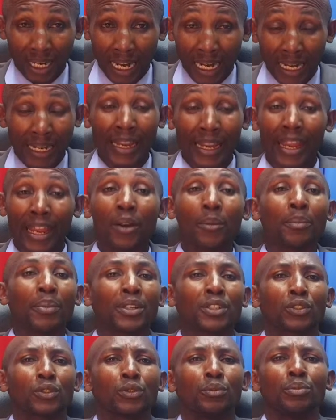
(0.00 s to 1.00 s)
can help
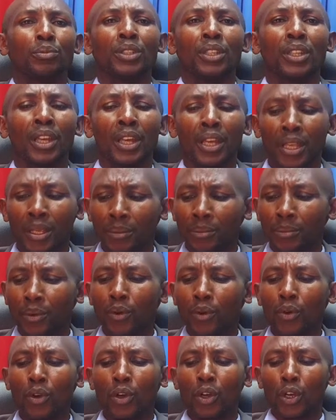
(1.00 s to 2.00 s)
us to be
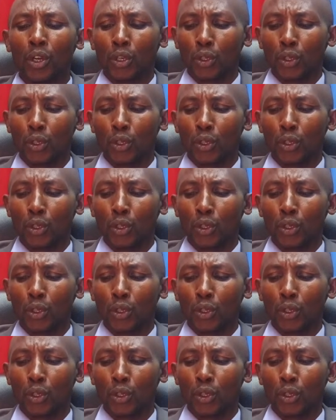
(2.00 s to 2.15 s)
able